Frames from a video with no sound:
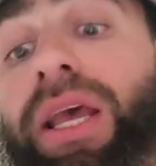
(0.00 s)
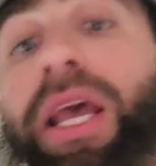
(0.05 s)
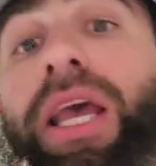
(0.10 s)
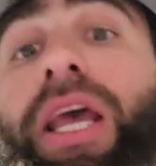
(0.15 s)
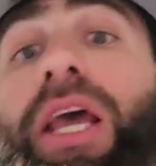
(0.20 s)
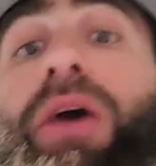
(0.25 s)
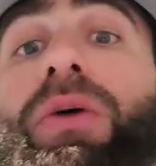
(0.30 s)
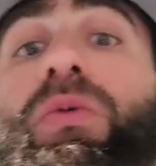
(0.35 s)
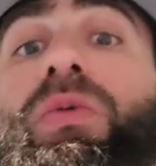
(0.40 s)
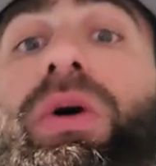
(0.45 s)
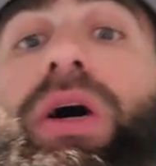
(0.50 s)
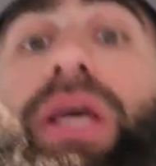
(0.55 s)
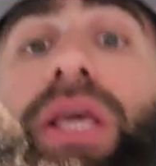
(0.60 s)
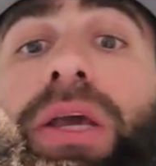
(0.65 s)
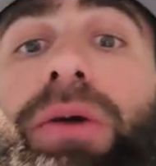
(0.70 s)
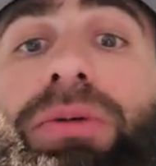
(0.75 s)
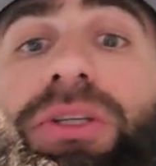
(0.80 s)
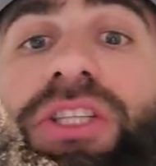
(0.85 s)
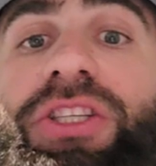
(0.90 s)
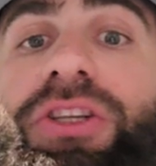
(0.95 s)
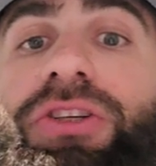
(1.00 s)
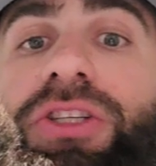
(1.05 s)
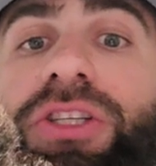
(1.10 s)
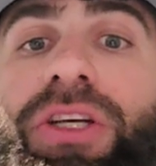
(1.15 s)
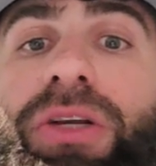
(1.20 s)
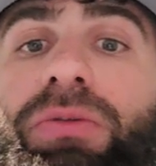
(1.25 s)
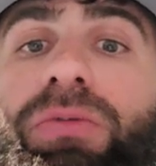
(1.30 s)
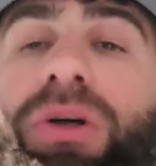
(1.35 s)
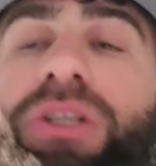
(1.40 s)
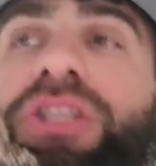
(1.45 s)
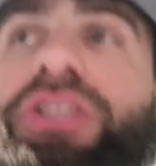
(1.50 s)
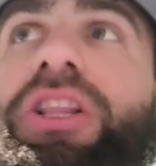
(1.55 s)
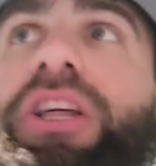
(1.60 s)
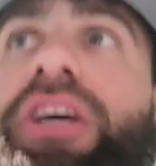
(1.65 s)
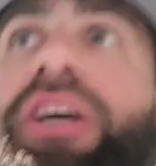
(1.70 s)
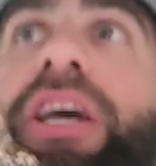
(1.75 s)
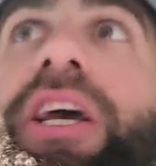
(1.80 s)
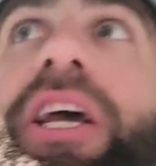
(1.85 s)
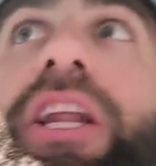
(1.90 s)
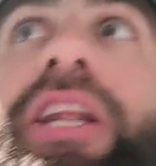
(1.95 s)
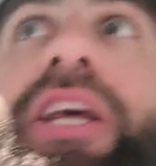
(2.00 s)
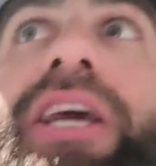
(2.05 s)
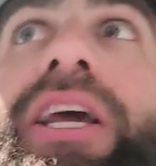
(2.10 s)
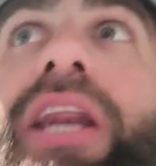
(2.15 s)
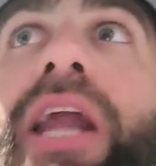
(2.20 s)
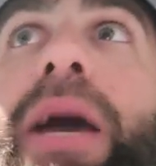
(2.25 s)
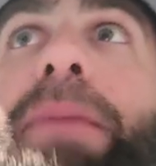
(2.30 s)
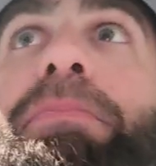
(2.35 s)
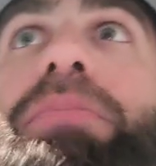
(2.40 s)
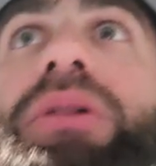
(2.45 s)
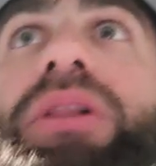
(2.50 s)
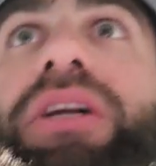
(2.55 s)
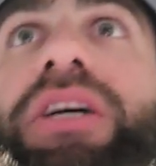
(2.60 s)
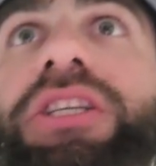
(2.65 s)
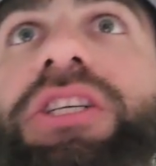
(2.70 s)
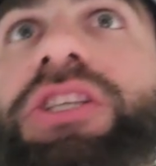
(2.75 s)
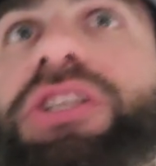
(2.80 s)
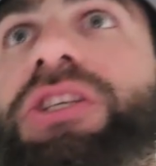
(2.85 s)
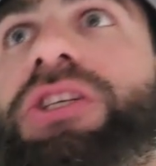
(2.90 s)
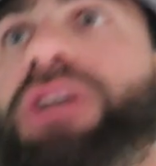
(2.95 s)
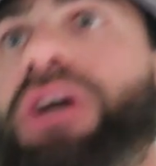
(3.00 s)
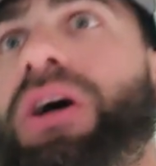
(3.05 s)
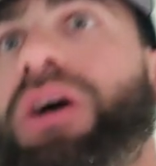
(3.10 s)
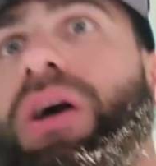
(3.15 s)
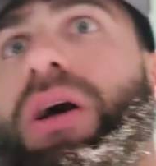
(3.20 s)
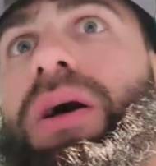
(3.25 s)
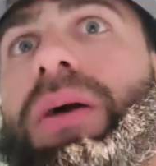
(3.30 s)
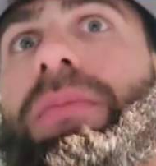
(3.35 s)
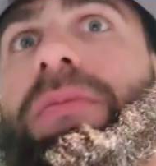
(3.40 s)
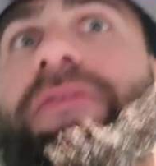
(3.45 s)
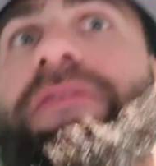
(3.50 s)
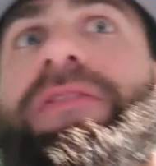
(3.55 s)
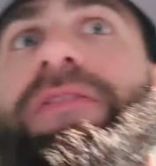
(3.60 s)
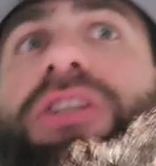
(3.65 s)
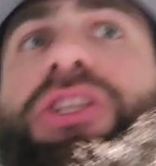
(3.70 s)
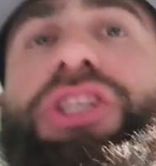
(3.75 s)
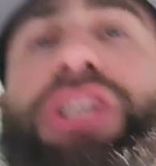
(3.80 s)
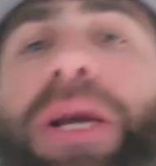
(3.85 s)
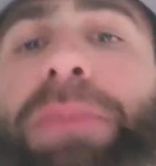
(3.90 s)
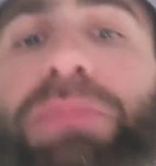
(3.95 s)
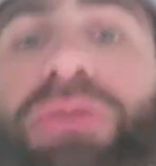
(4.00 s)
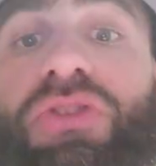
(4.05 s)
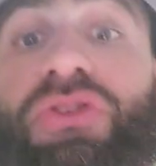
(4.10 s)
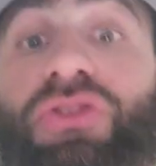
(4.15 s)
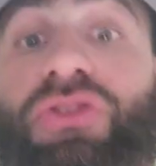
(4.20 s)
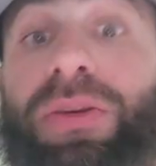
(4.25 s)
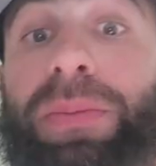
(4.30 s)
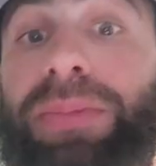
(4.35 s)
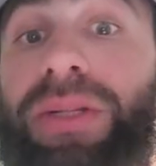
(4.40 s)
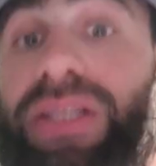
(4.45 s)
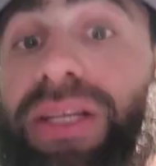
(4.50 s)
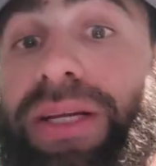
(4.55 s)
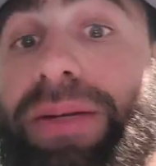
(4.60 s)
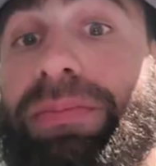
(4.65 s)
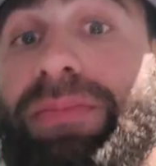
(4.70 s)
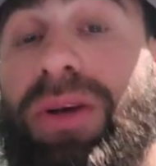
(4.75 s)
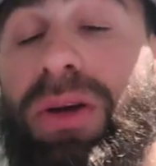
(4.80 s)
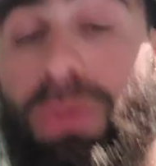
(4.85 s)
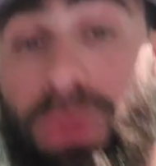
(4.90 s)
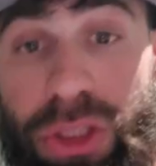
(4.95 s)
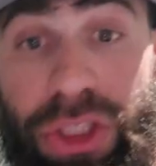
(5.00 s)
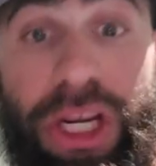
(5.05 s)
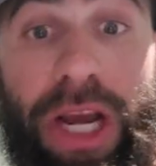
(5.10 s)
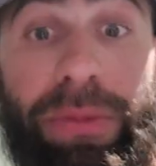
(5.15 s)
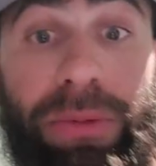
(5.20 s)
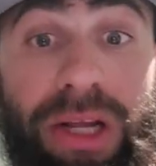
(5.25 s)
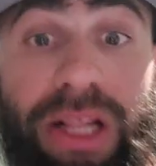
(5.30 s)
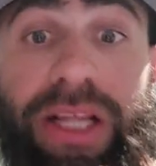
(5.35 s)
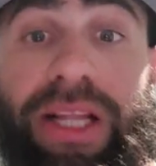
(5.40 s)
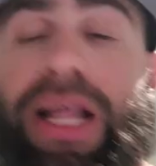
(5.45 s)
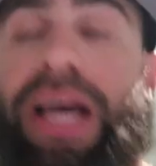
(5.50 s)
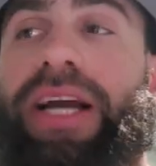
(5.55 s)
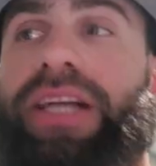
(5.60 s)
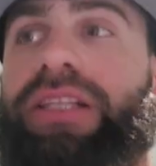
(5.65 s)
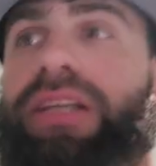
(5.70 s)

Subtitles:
and what he was using was the Indianapolis championship team, which I really liked.